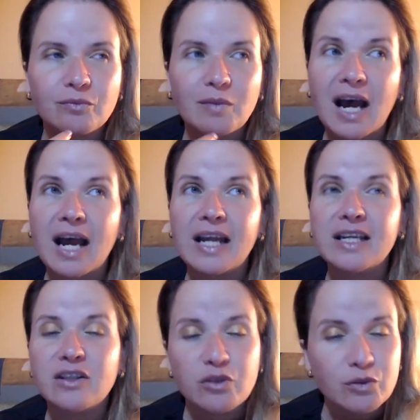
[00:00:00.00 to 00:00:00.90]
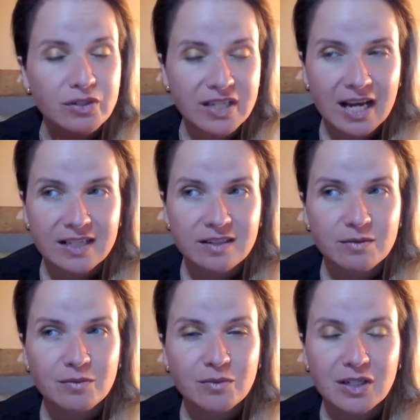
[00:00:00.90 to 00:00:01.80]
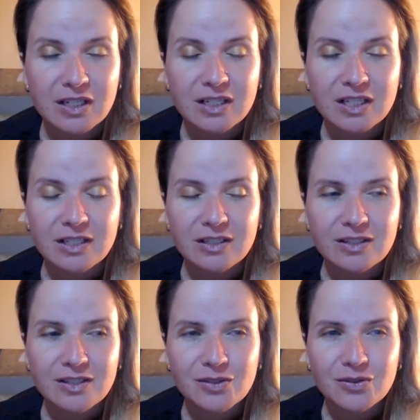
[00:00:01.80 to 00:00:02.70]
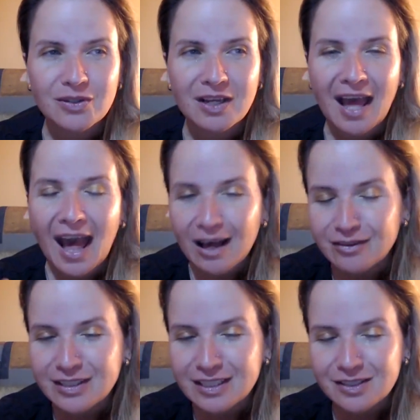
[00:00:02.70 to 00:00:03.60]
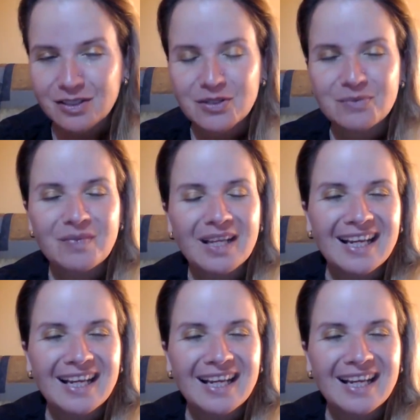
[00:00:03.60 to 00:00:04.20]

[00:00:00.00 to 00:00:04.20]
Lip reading: my enthusiasm is evident to you.